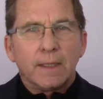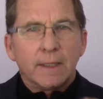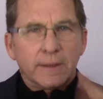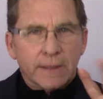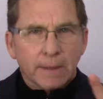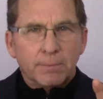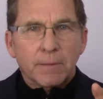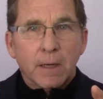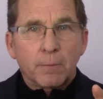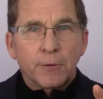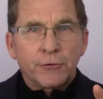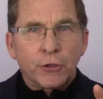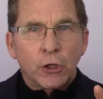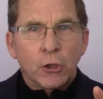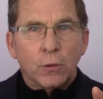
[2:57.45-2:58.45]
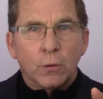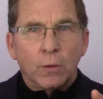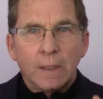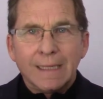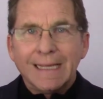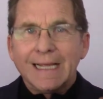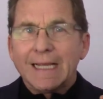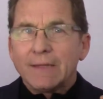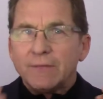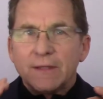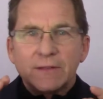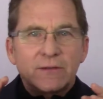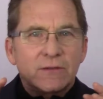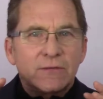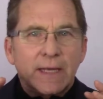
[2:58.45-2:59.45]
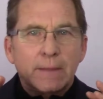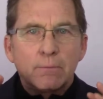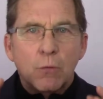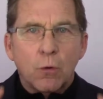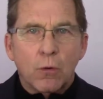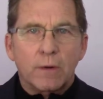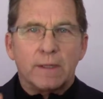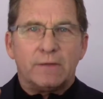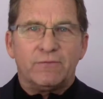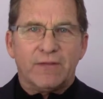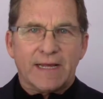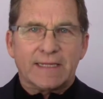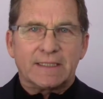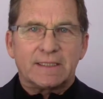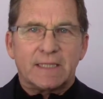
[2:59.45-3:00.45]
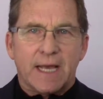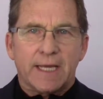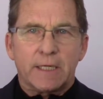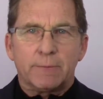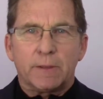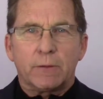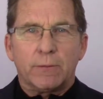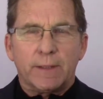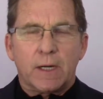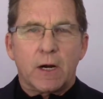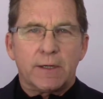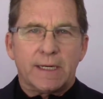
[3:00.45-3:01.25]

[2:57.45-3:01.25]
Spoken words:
Tip number 2, this is a more advanced item in regard